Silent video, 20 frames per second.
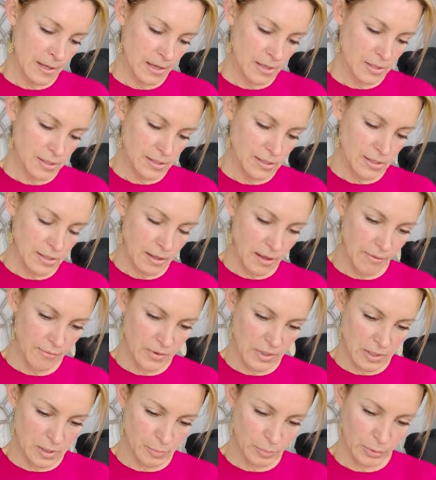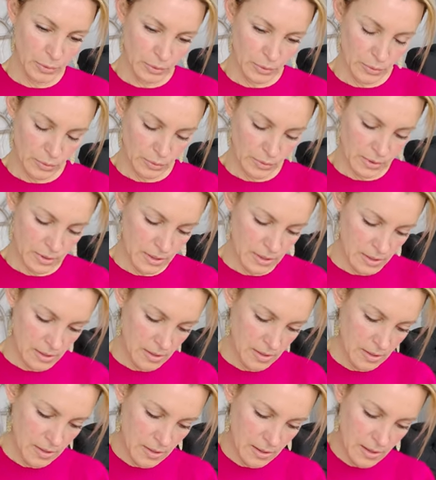Just love this blue.
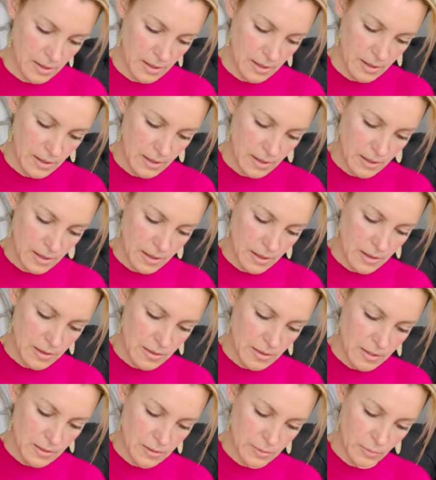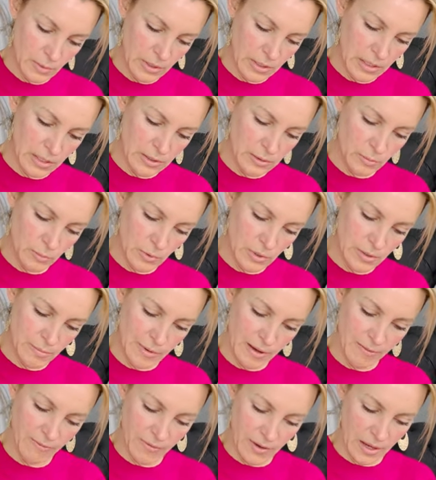This one is one of
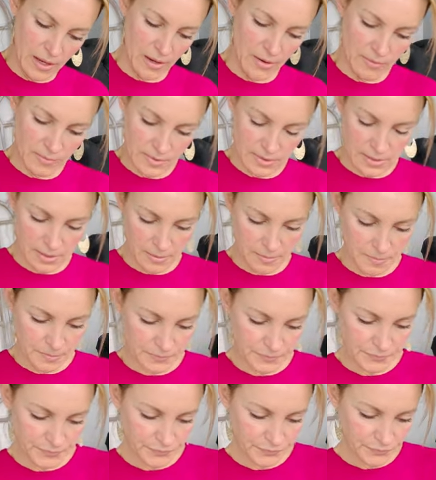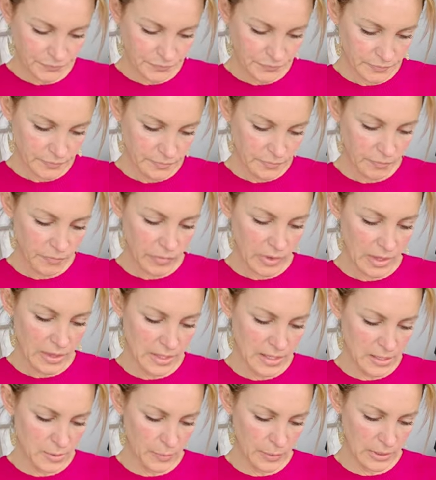my faves.
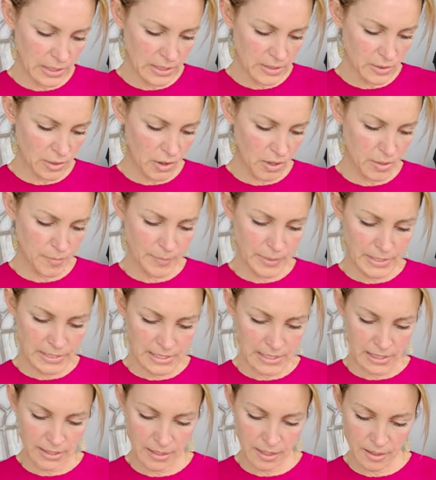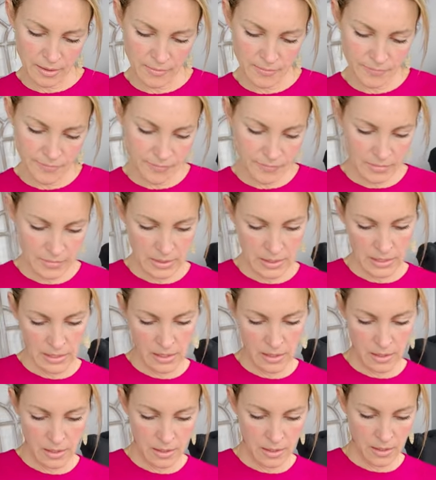This one is called Patina,
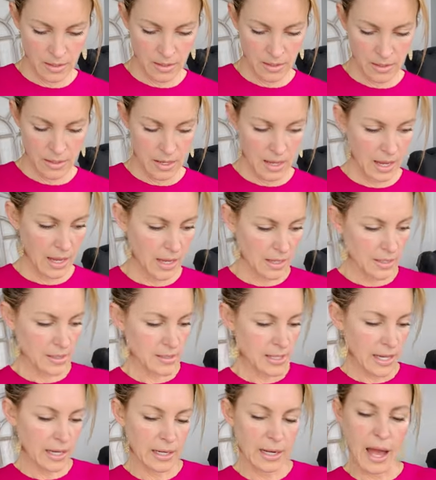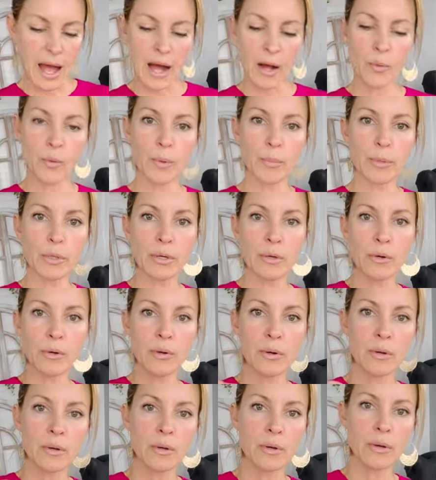and it's like an aqua blue,
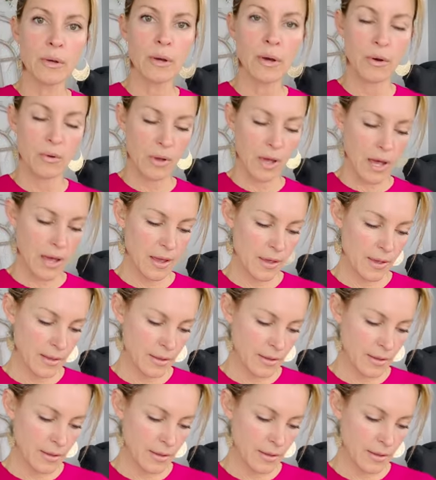okay?